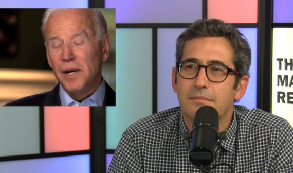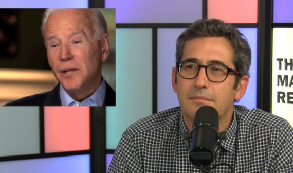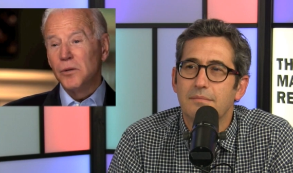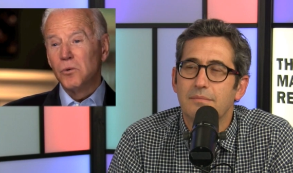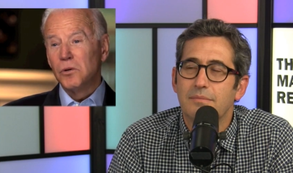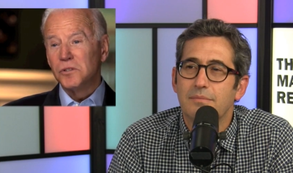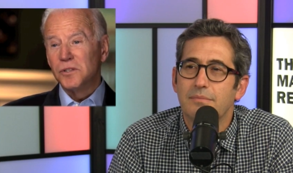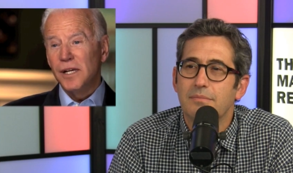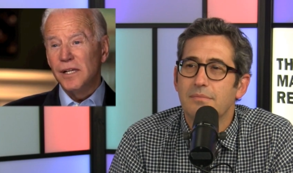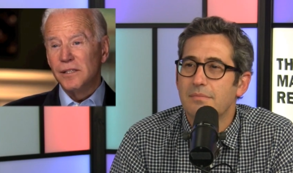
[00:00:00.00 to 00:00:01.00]
Speaker 1: command the world
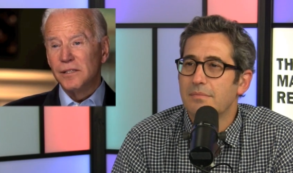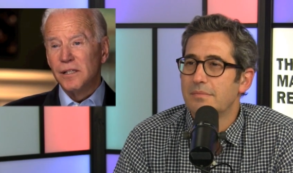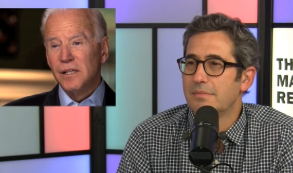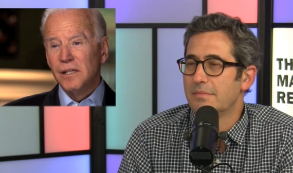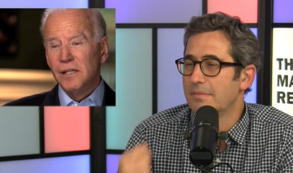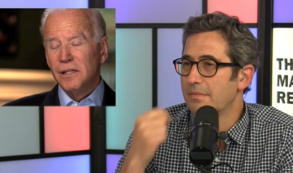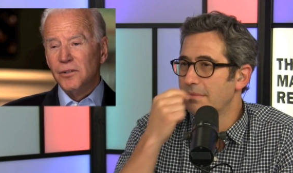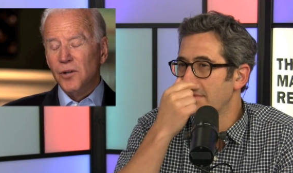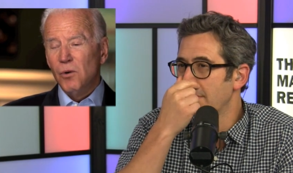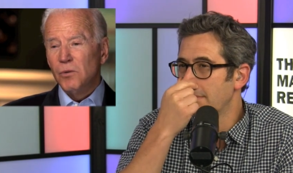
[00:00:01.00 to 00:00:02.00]
stage.
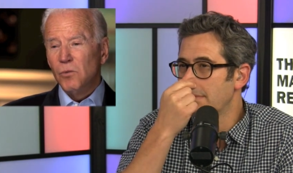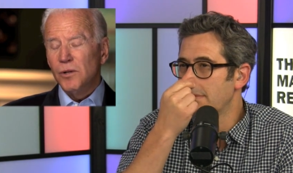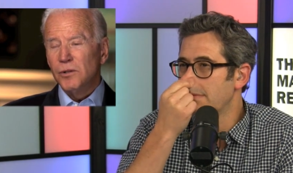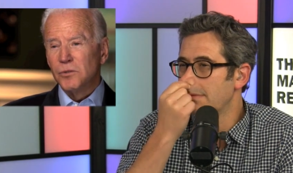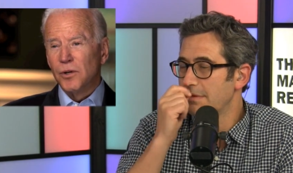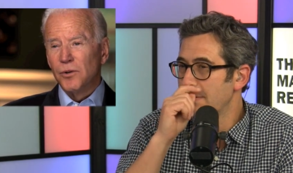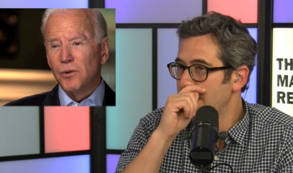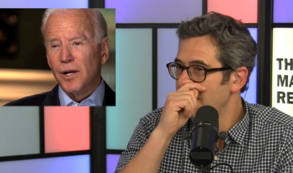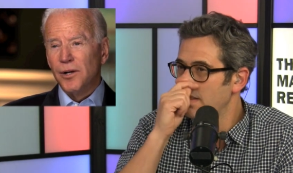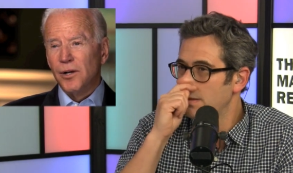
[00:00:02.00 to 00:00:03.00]
No one wonders
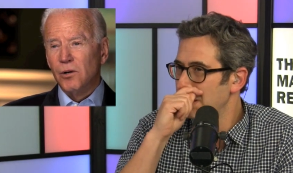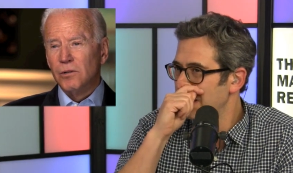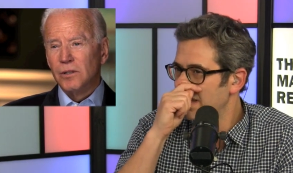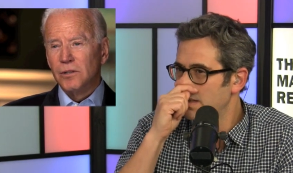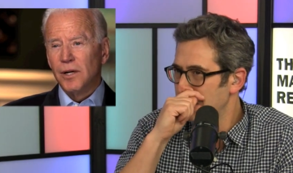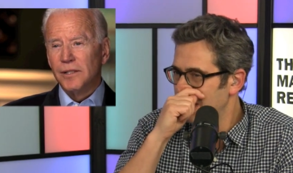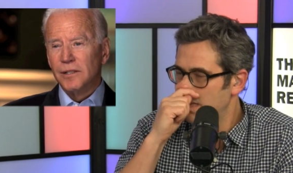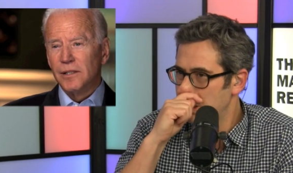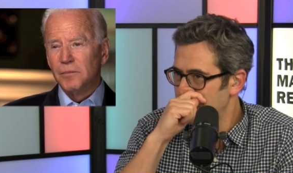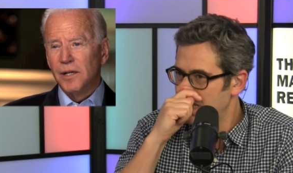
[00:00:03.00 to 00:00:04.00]
whether I know a great
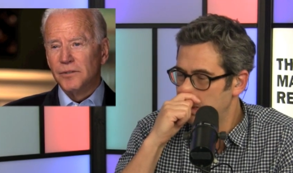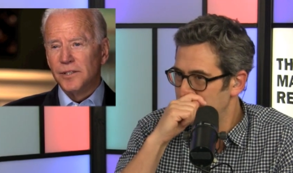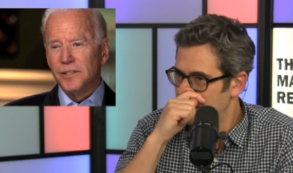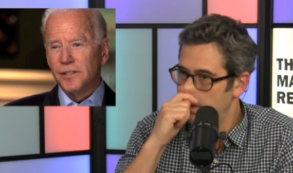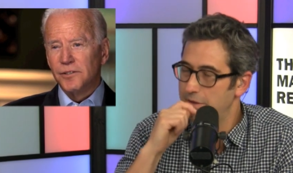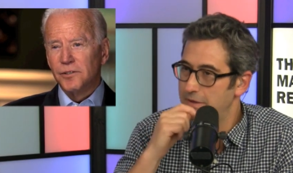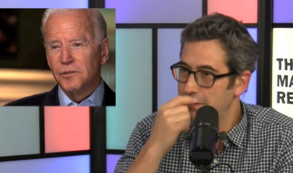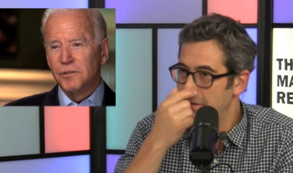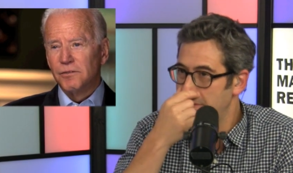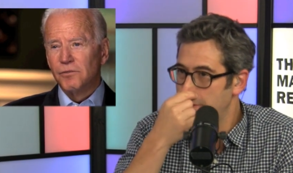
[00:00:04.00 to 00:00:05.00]
deal about these
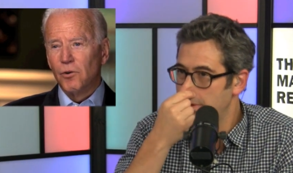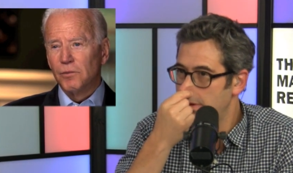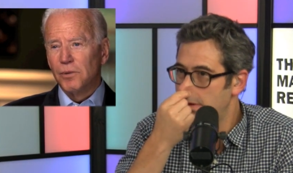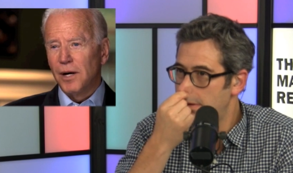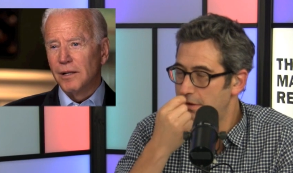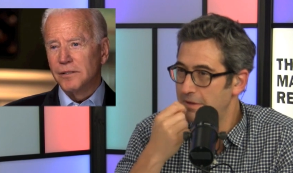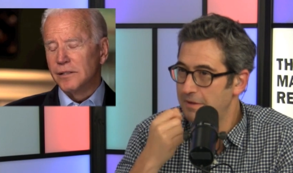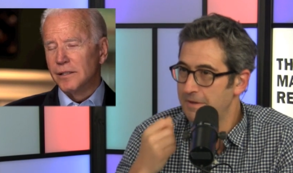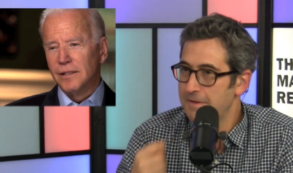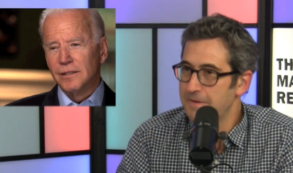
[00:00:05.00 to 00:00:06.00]
issues in foreign
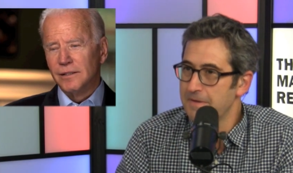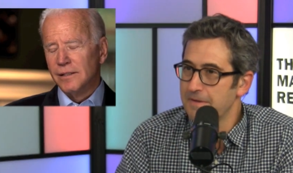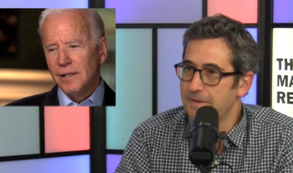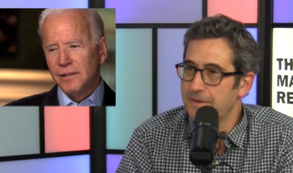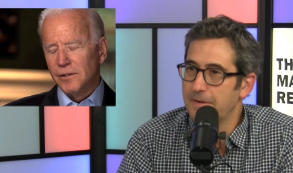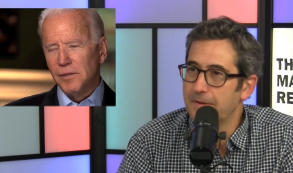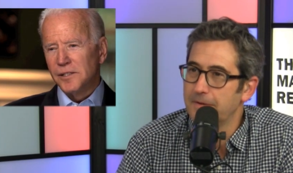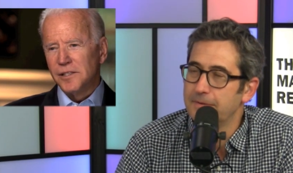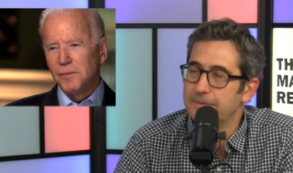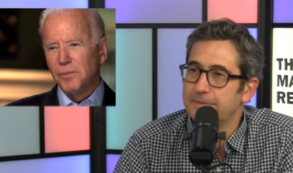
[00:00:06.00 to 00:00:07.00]
policy and
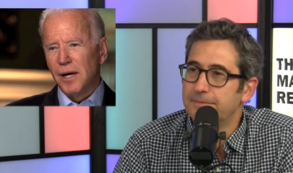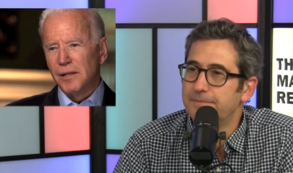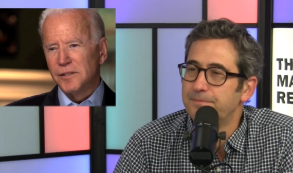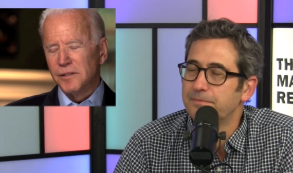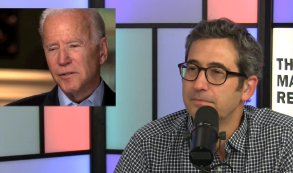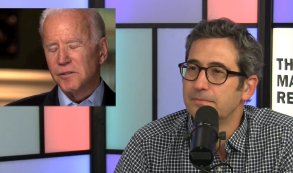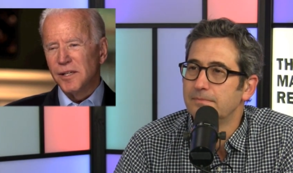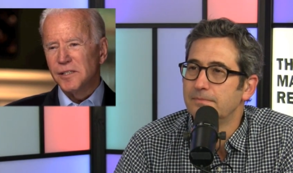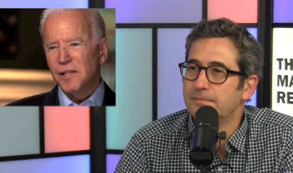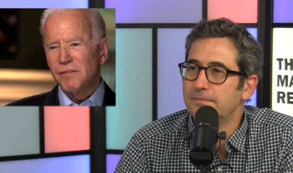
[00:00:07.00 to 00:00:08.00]
domestic policy. There are
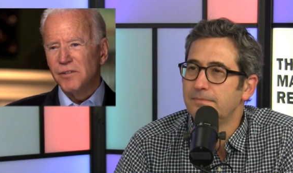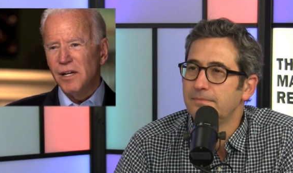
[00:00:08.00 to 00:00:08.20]
things well, I've